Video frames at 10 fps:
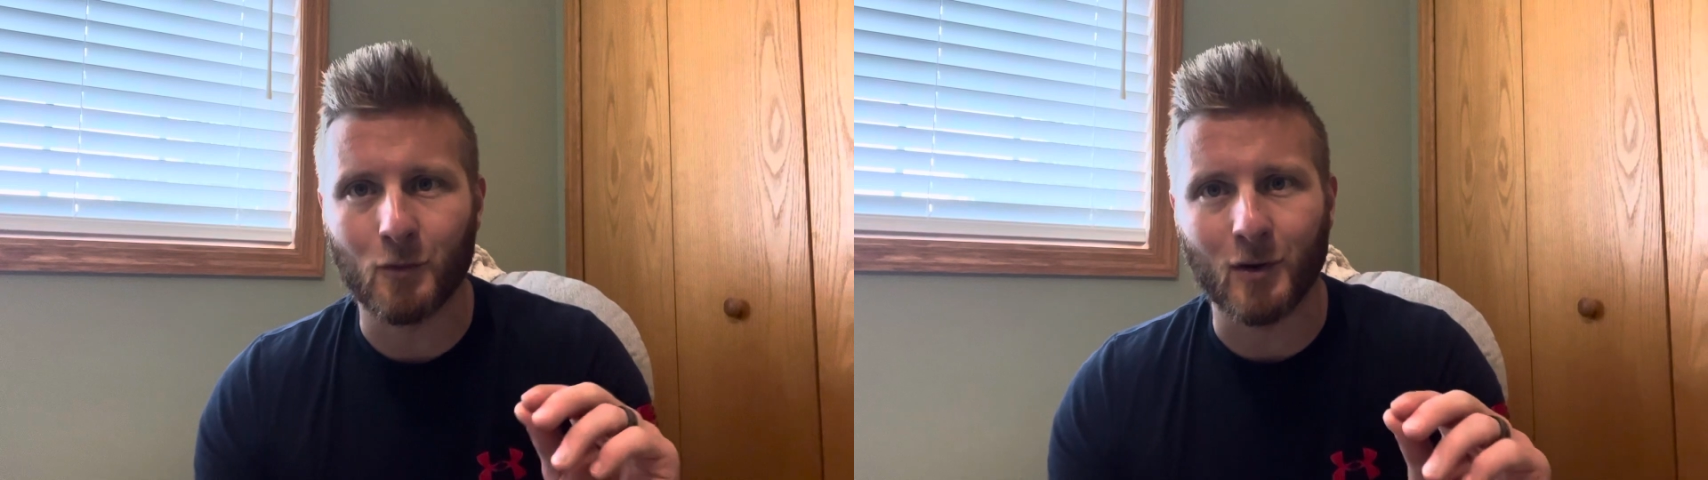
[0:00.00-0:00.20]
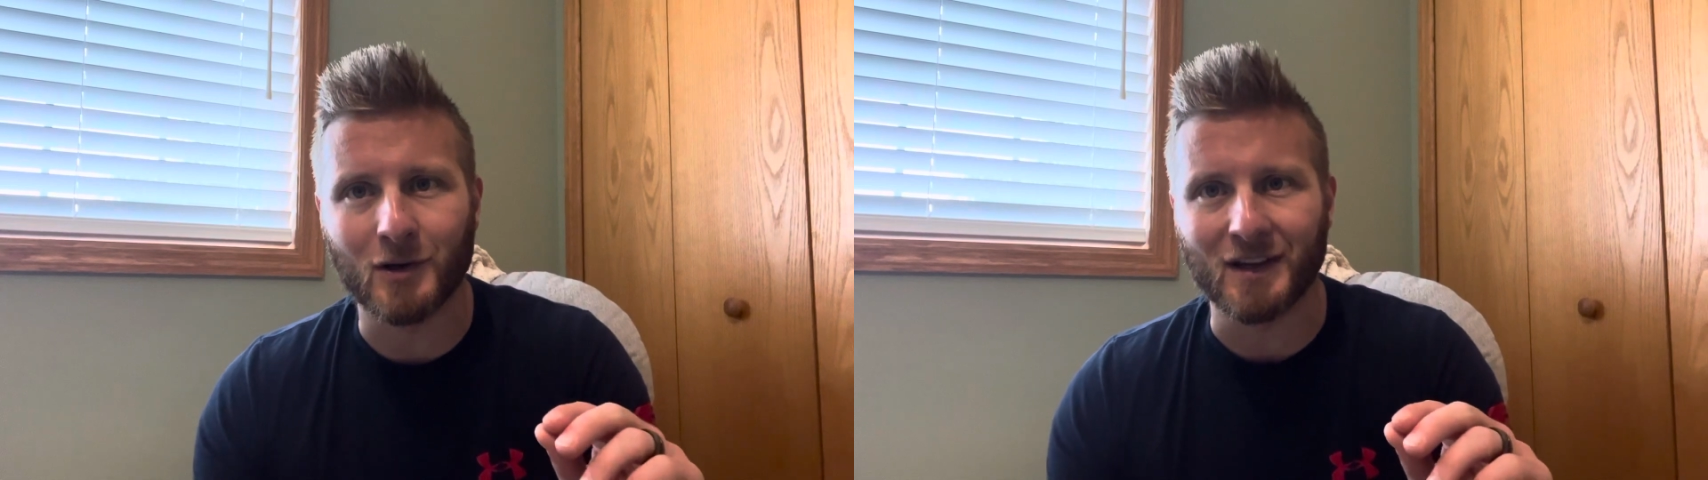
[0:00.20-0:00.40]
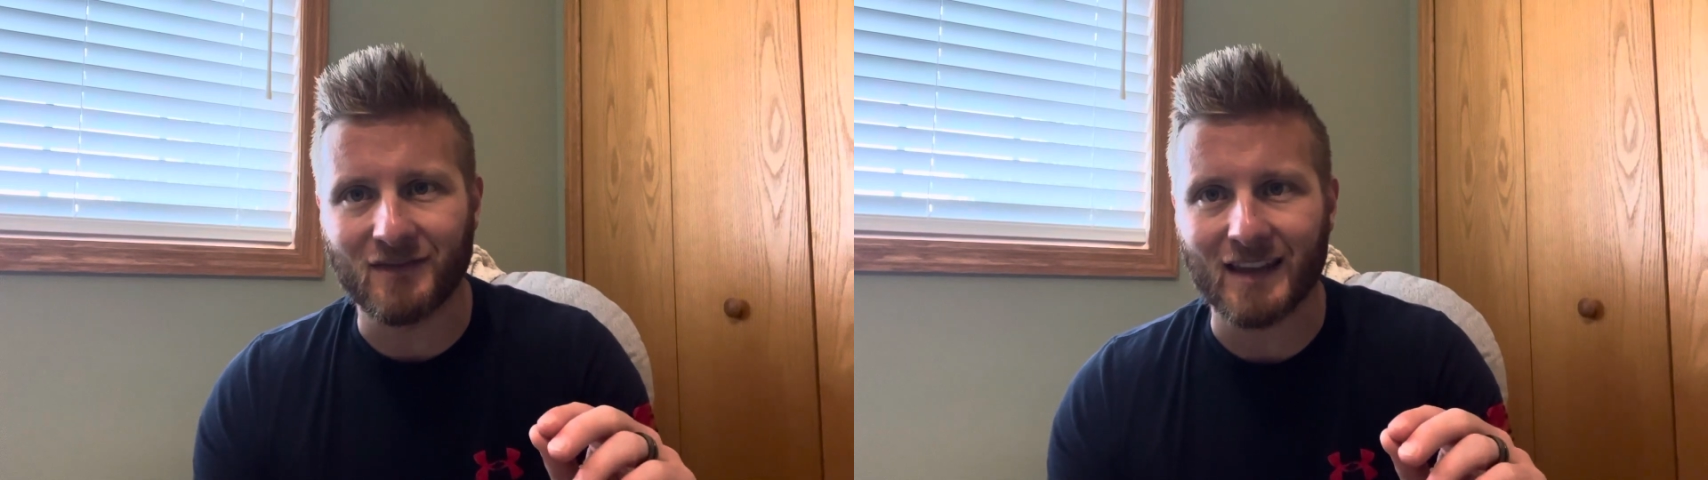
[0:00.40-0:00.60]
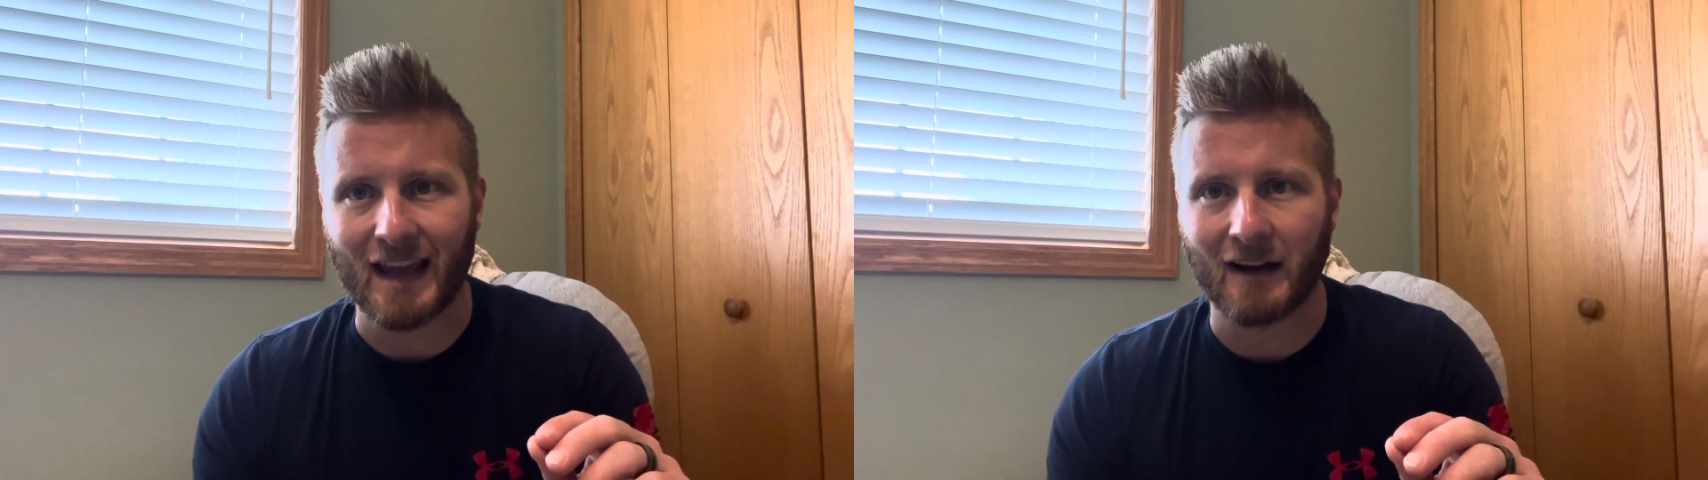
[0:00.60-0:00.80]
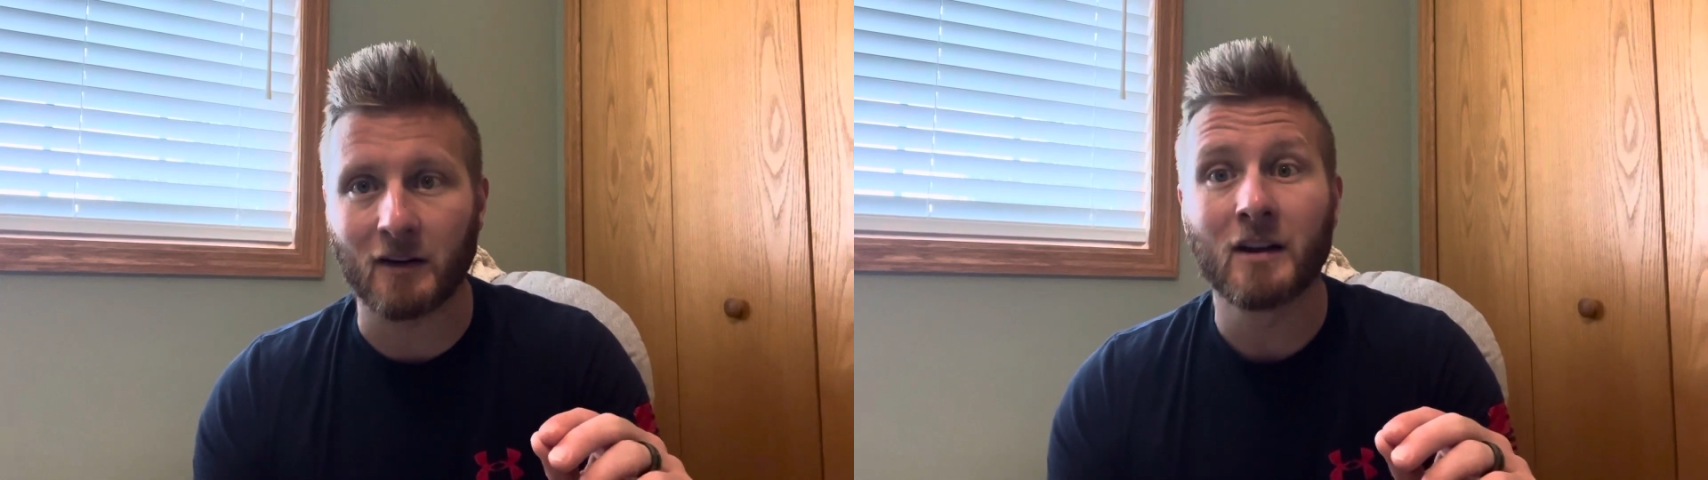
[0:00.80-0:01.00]
ball in the
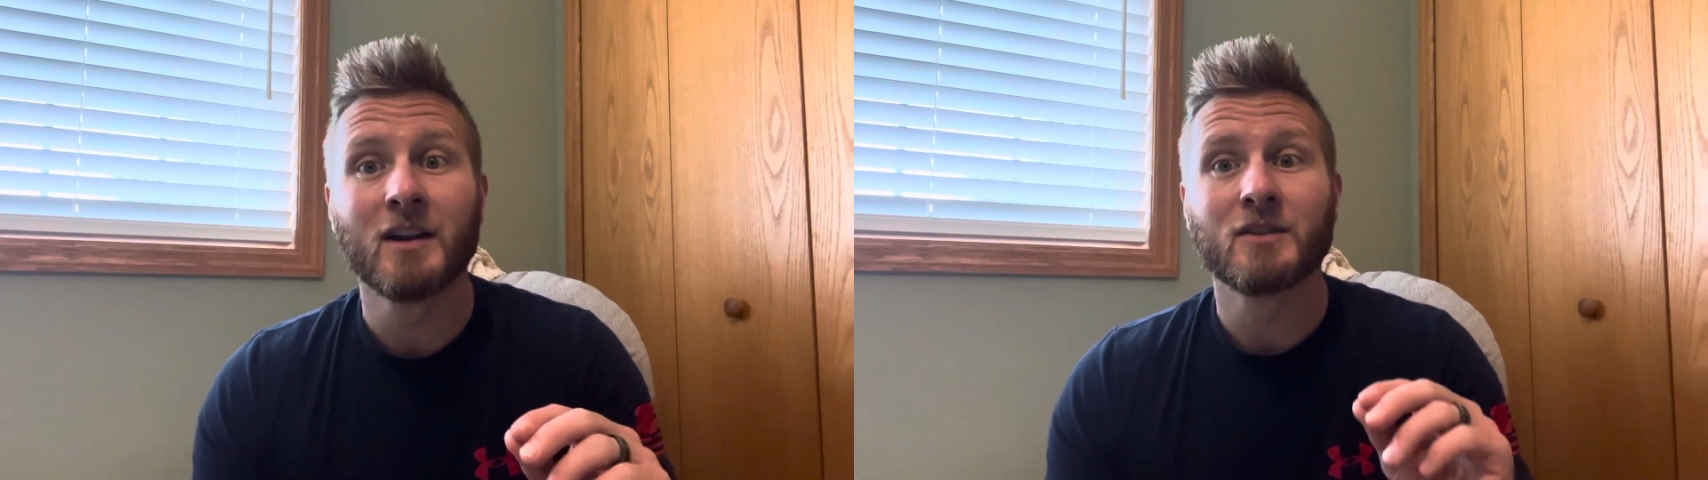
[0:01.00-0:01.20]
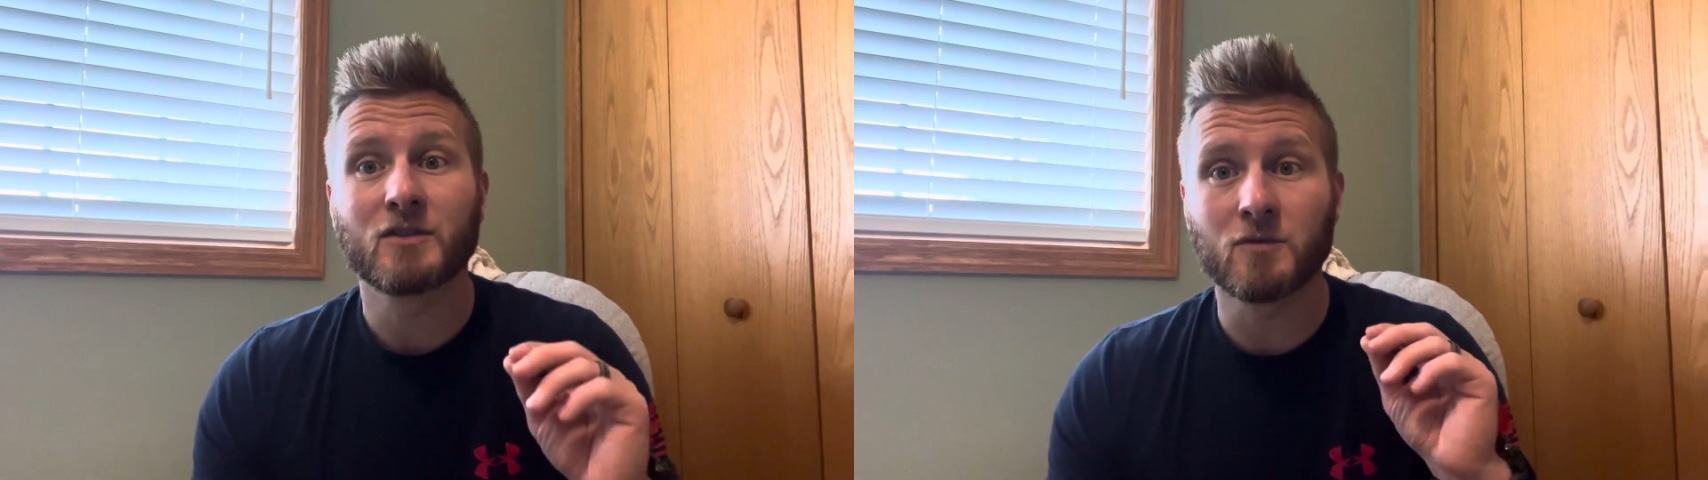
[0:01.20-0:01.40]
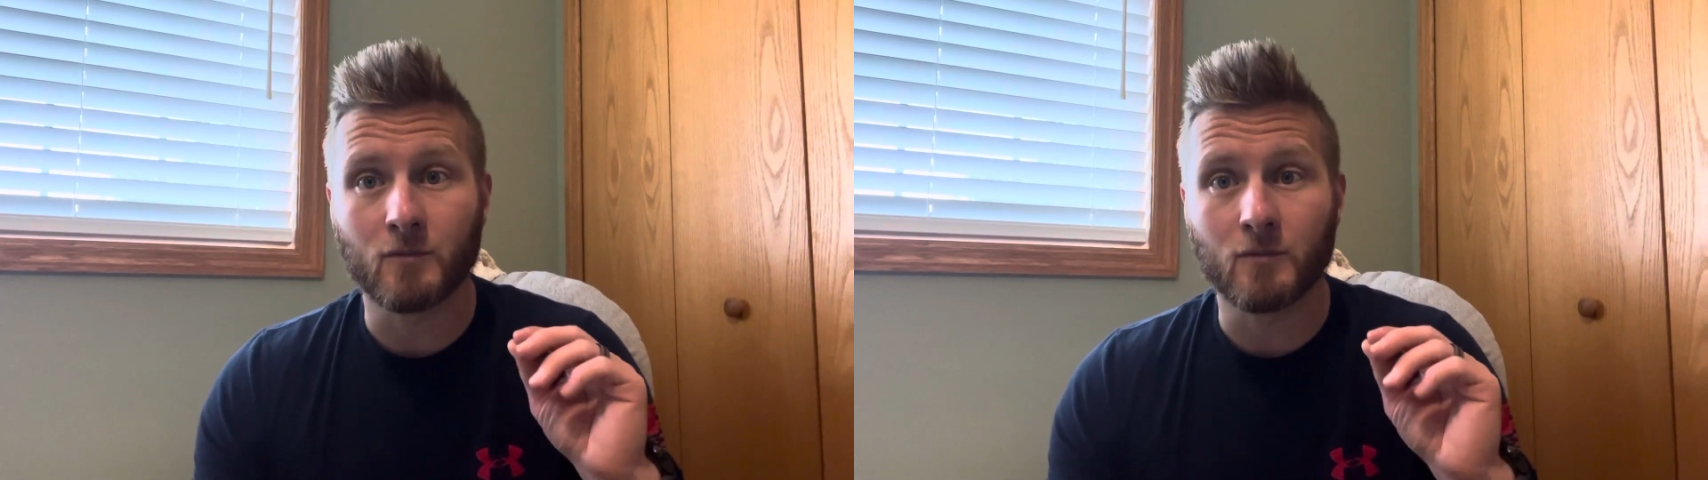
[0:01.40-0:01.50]
air to